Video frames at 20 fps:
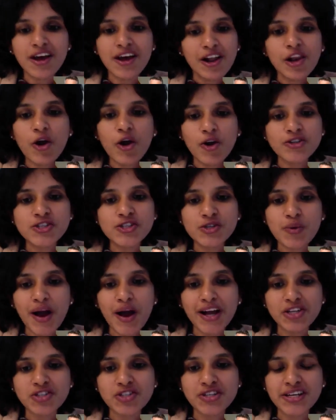to
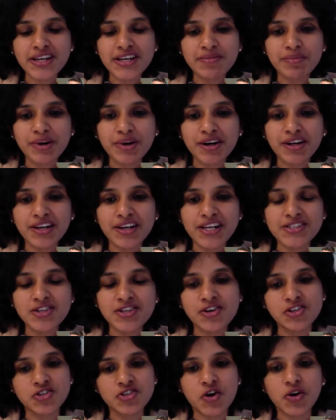actually
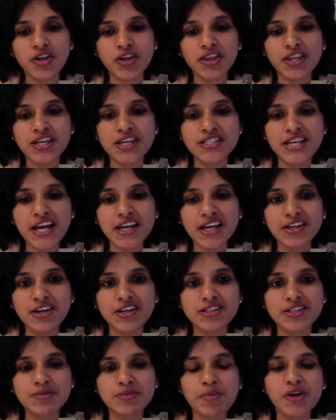research on in these
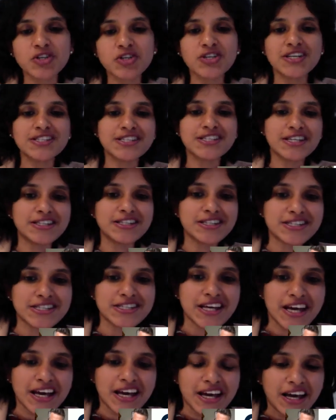areas, especially since
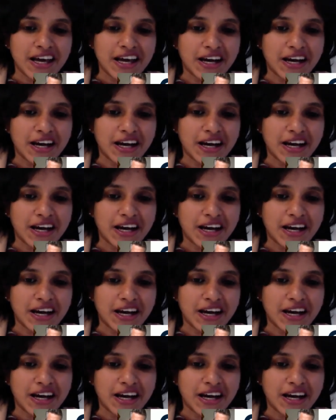these